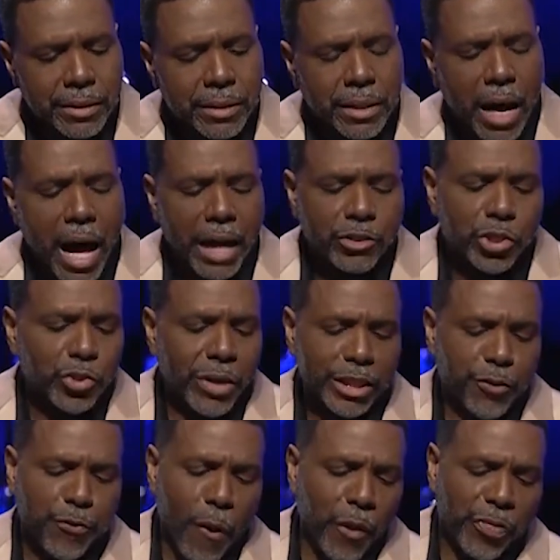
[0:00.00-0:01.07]
God,
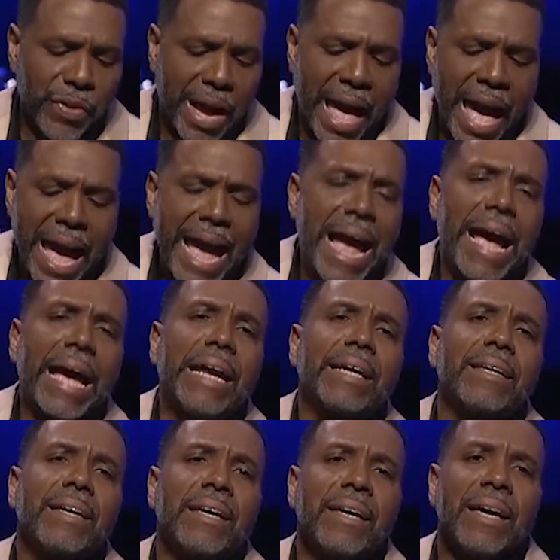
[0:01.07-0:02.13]
stretch forth your
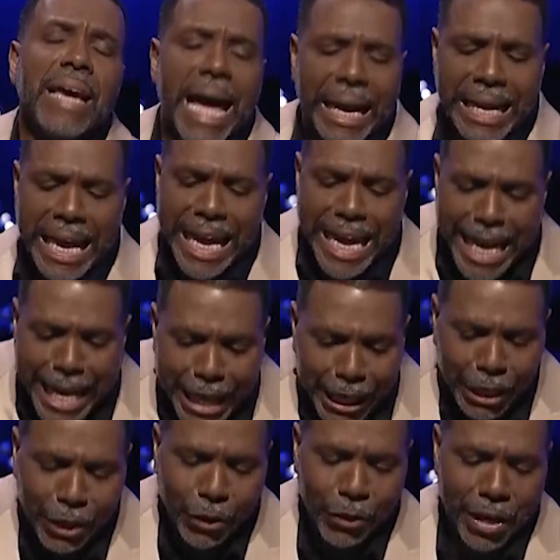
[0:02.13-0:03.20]
hand and heal,
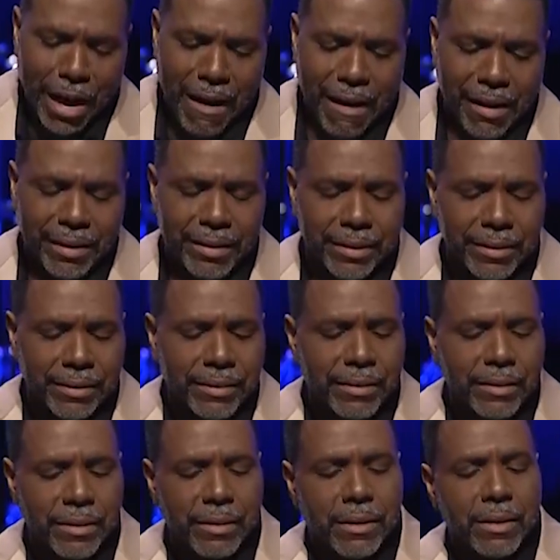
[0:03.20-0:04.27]
oh God
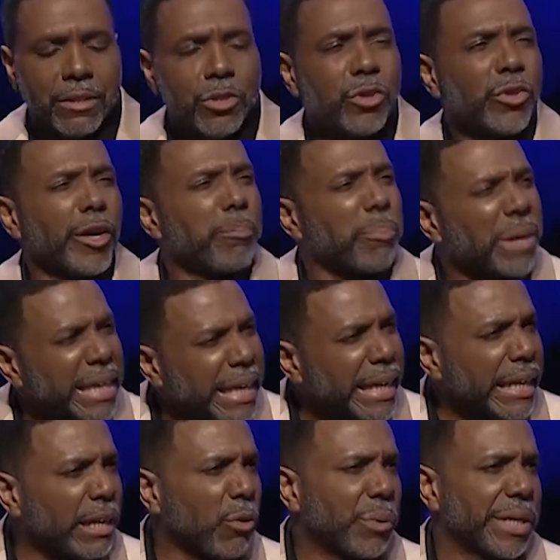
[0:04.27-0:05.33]
you know, they're
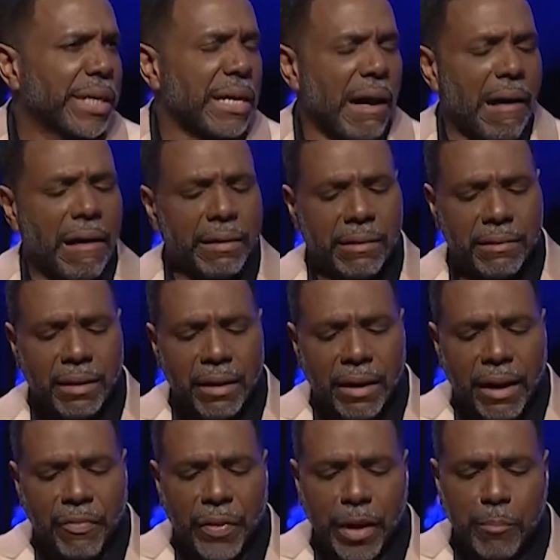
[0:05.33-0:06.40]
pleading with God and,
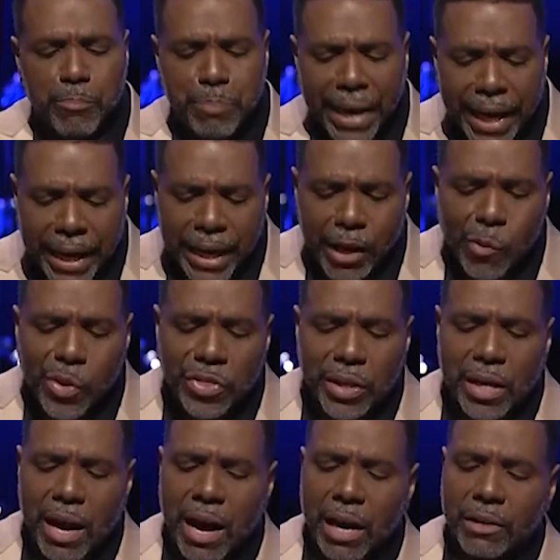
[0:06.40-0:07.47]
and they're begging with
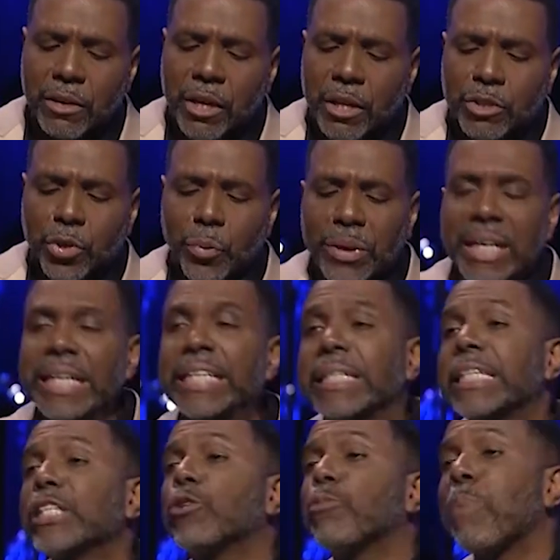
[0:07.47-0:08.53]
God to release
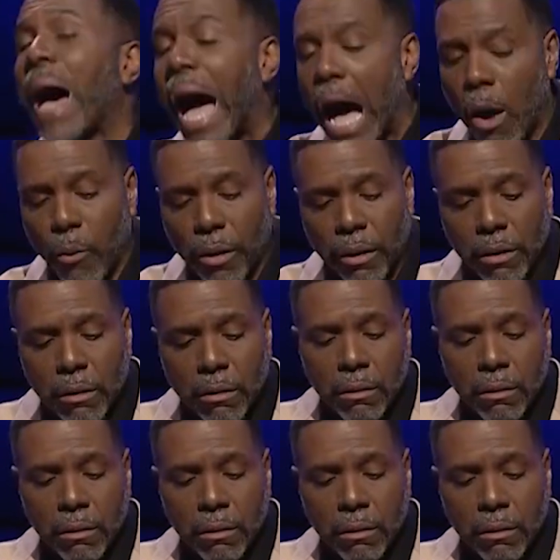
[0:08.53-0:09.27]
his power,